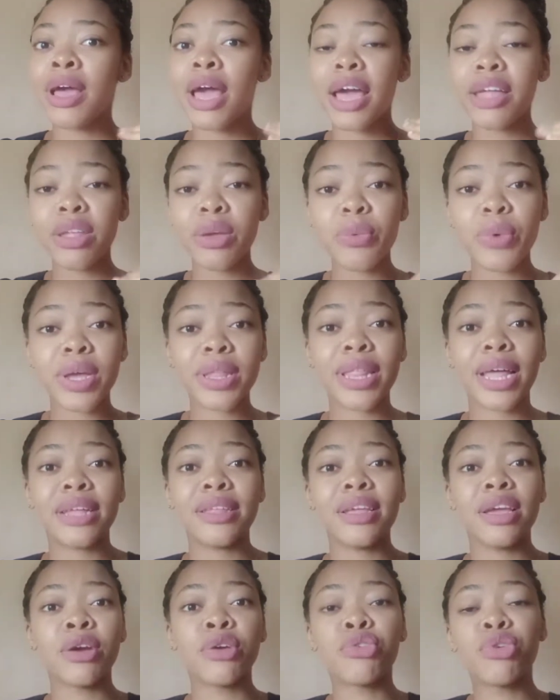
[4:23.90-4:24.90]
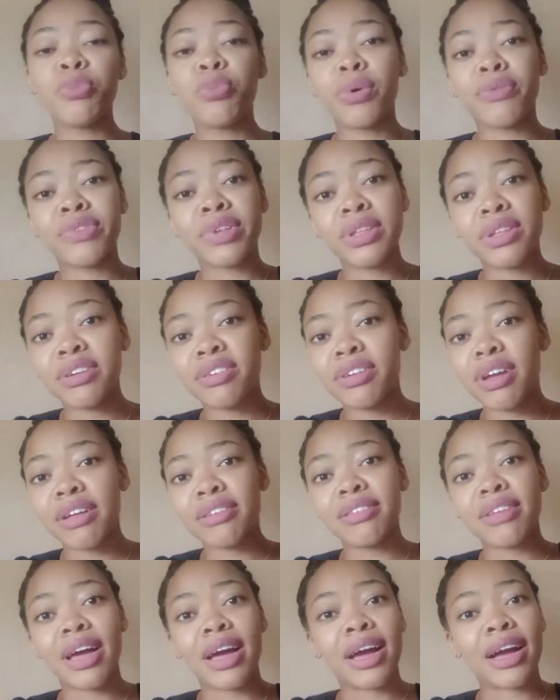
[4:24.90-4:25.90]
Anywhere that a group of
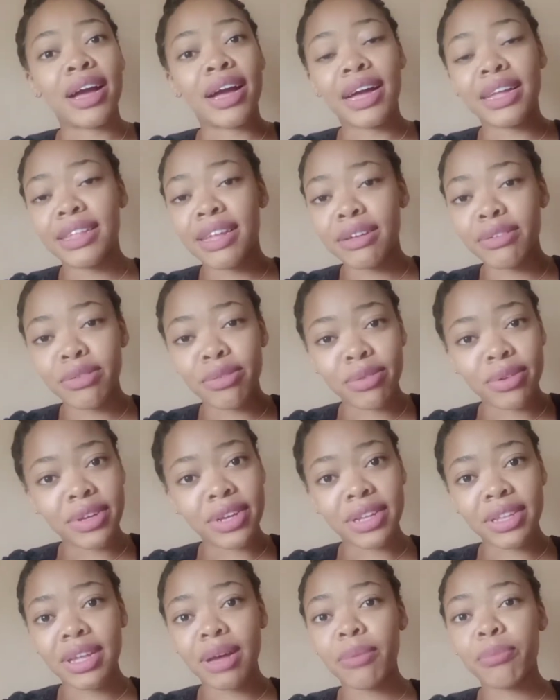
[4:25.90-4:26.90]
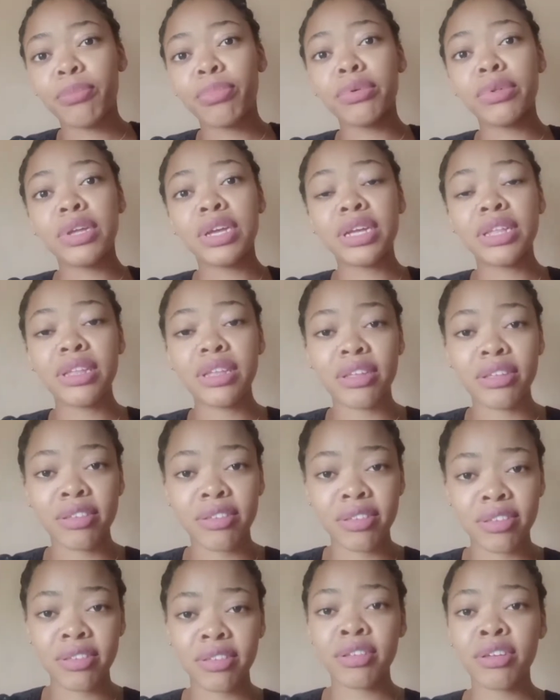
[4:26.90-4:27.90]
teenagers are gathered together, bullying
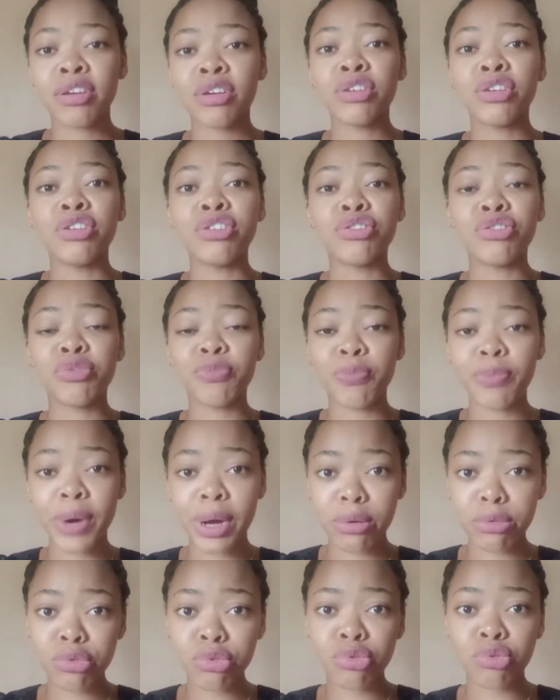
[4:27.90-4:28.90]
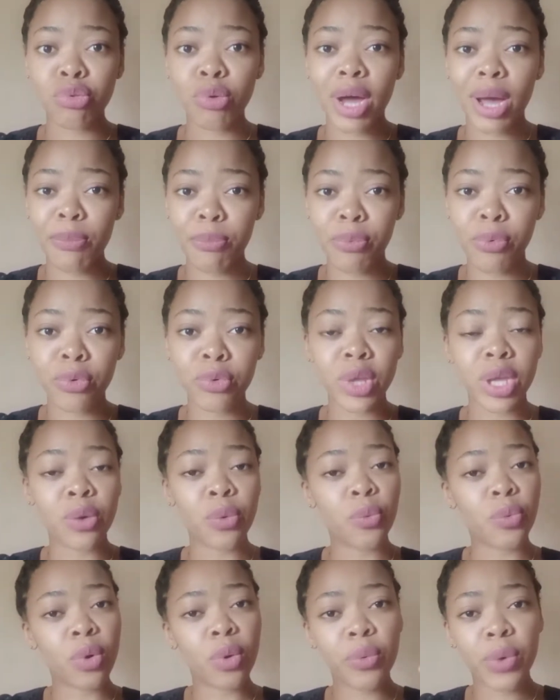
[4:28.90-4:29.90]
is bound to happen
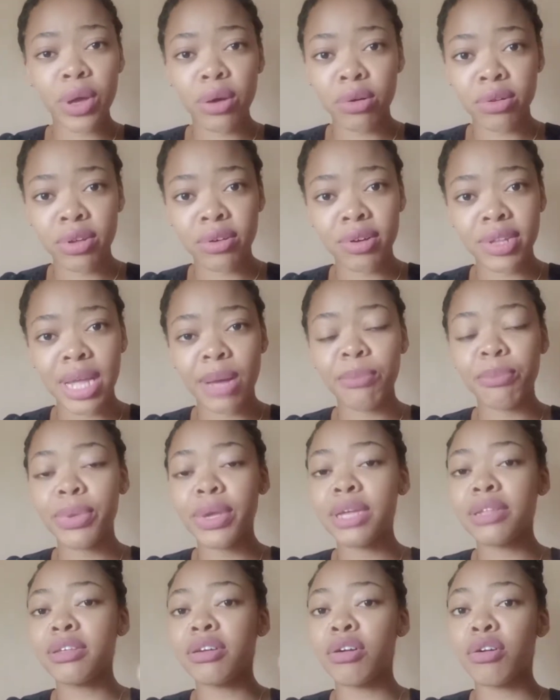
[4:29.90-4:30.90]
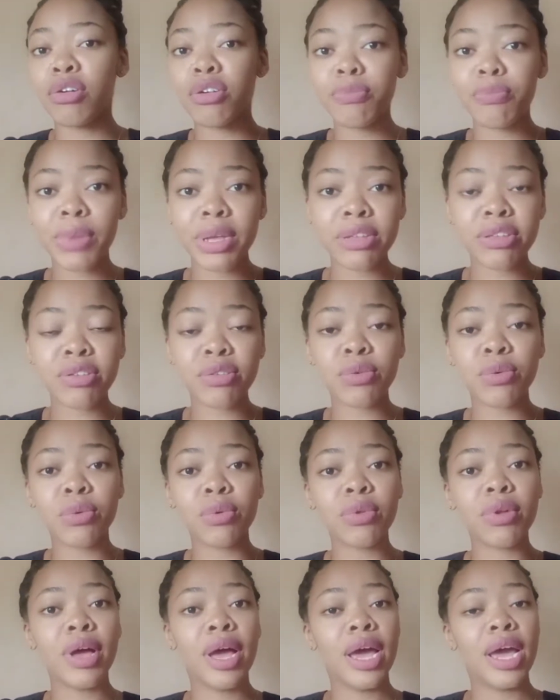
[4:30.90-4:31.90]
in one way or the other, be it a government
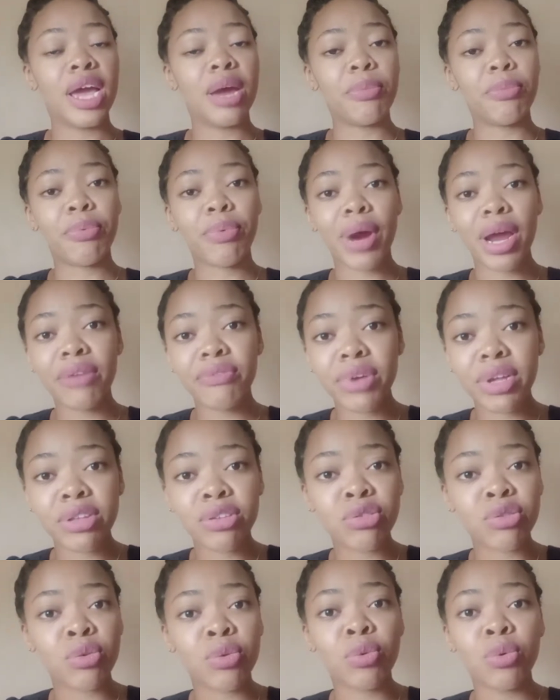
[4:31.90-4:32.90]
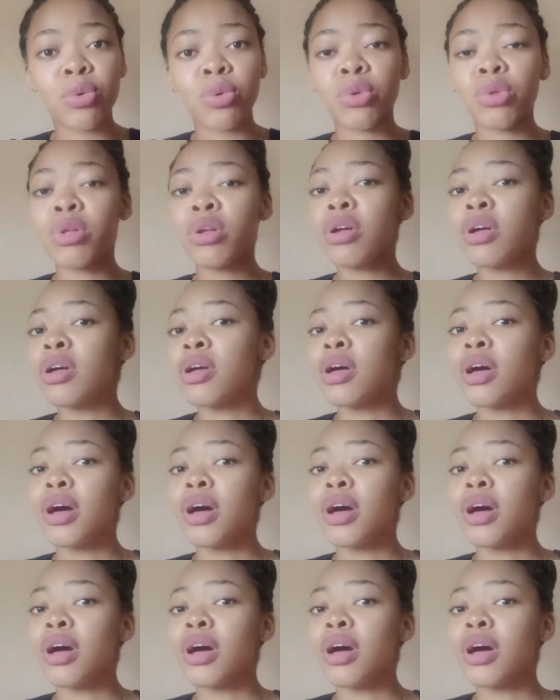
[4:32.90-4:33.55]
school, a private school,